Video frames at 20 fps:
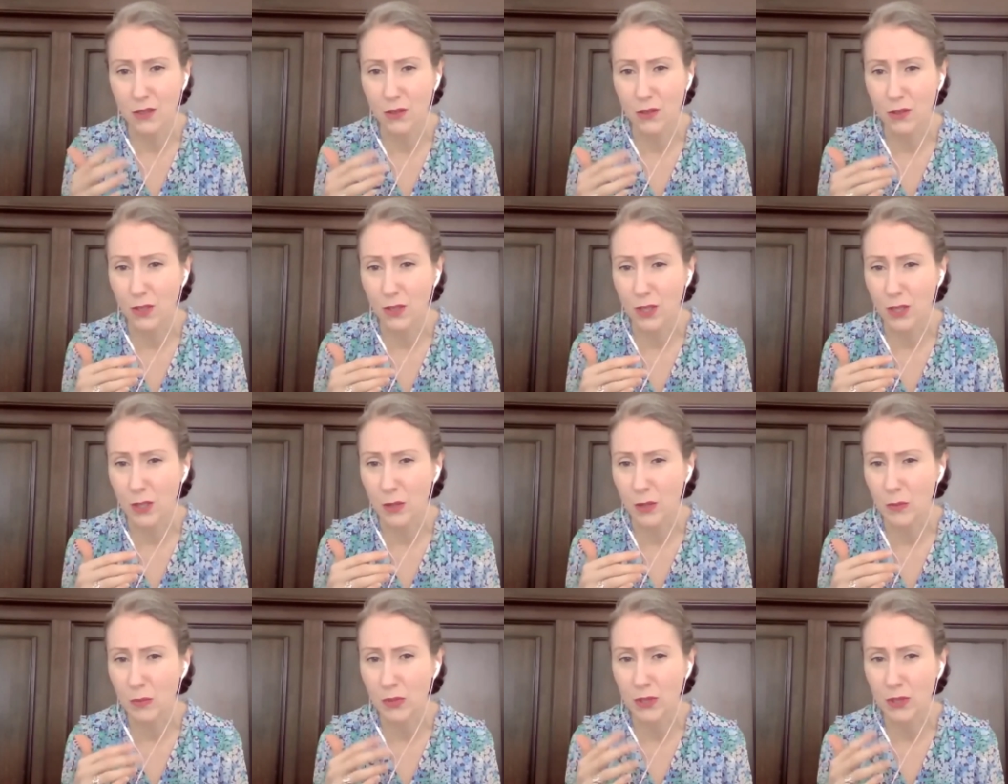
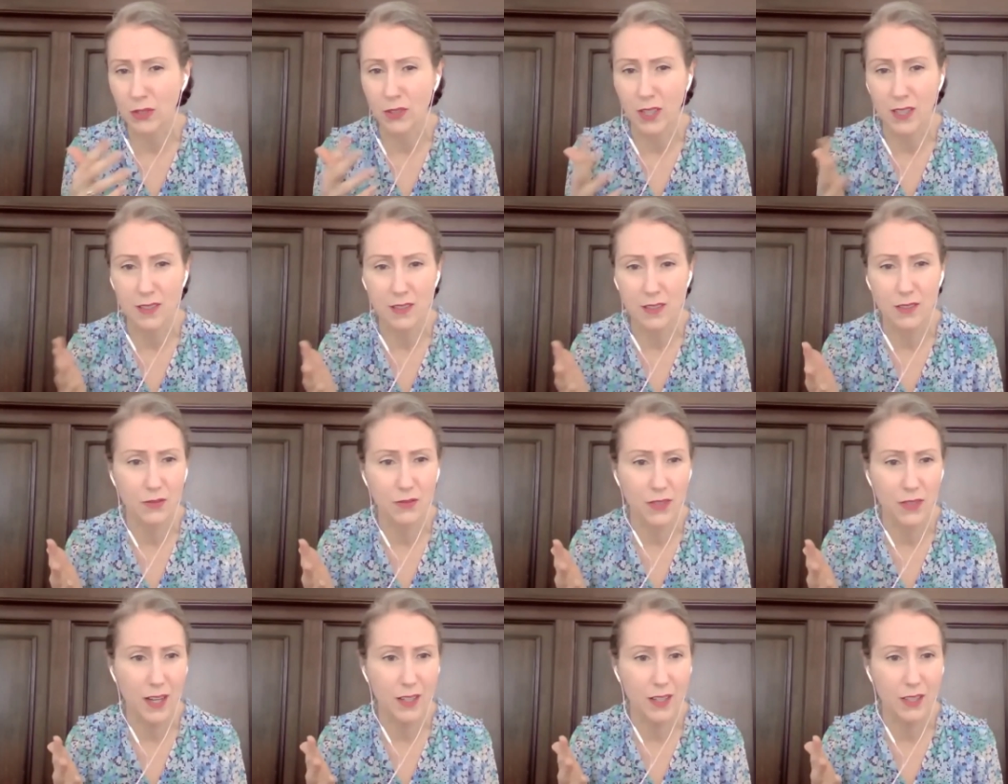or progressive
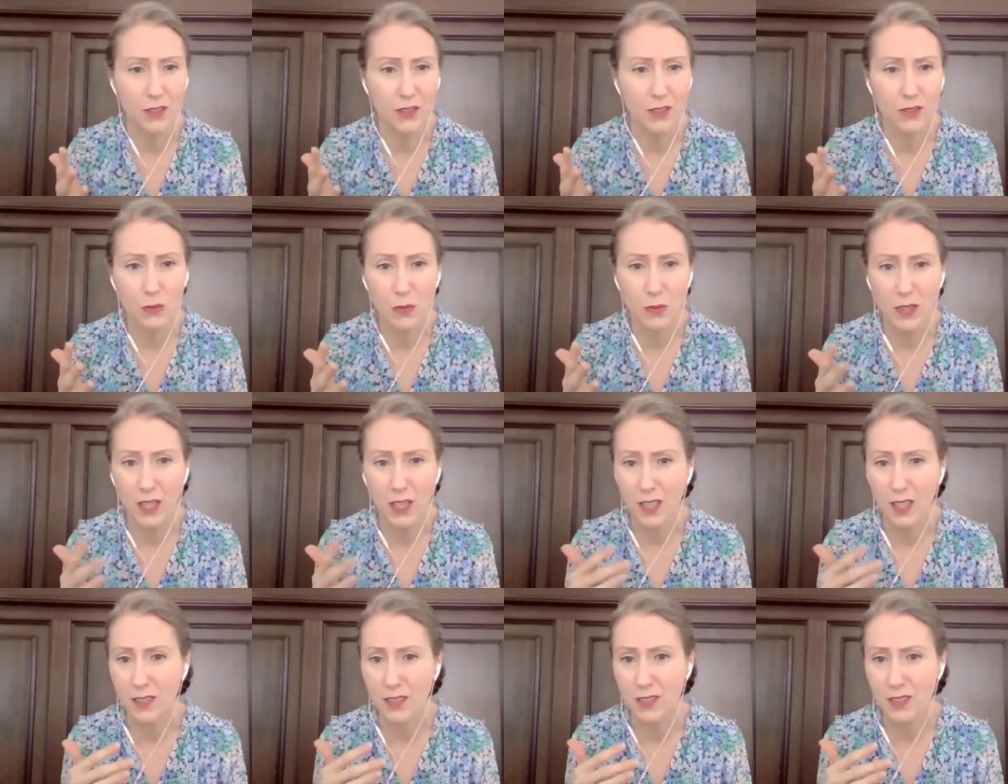values,
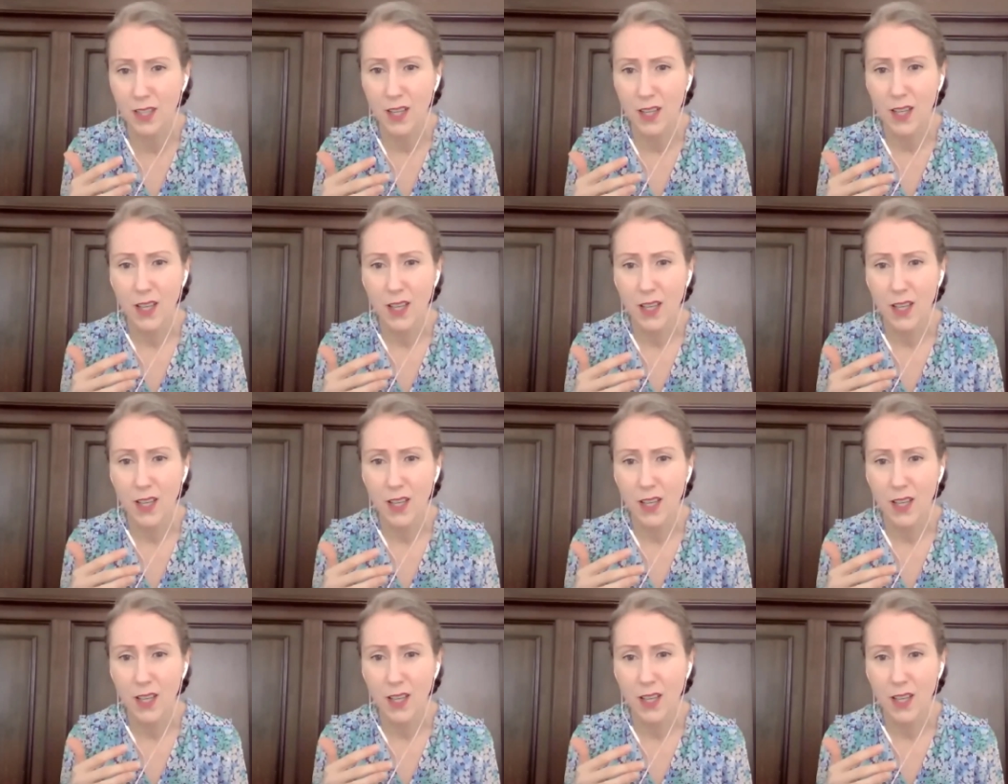because